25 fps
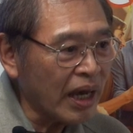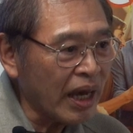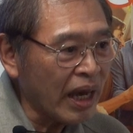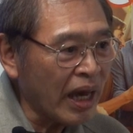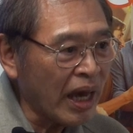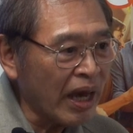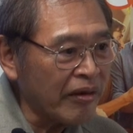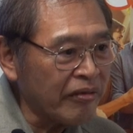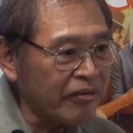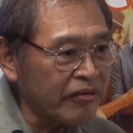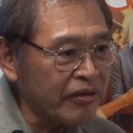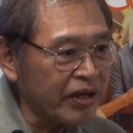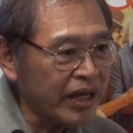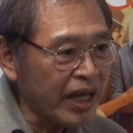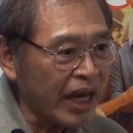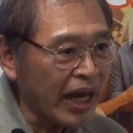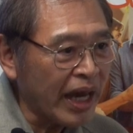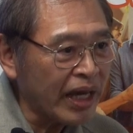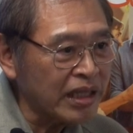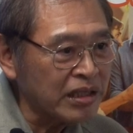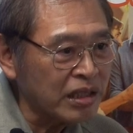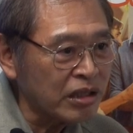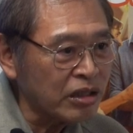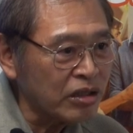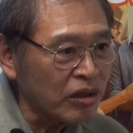every
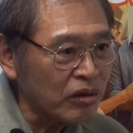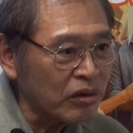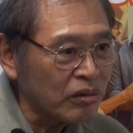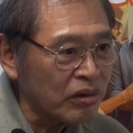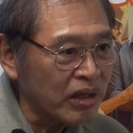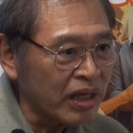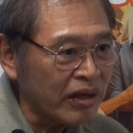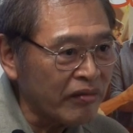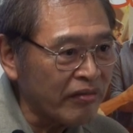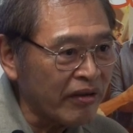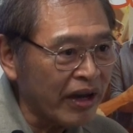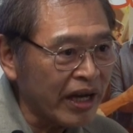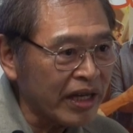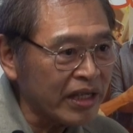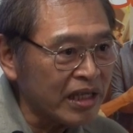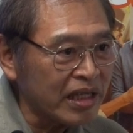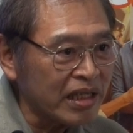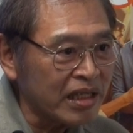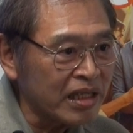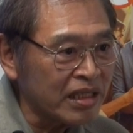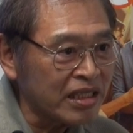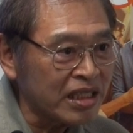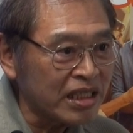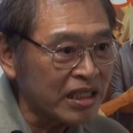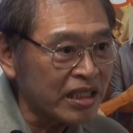ENSO event
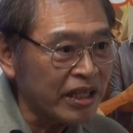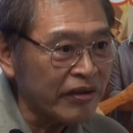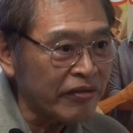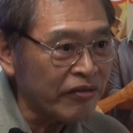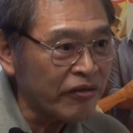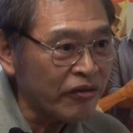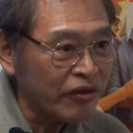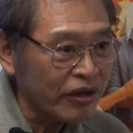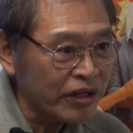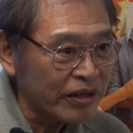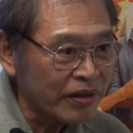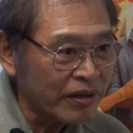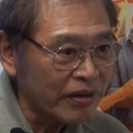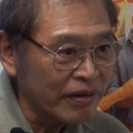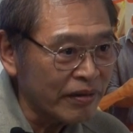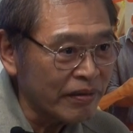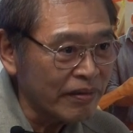is different.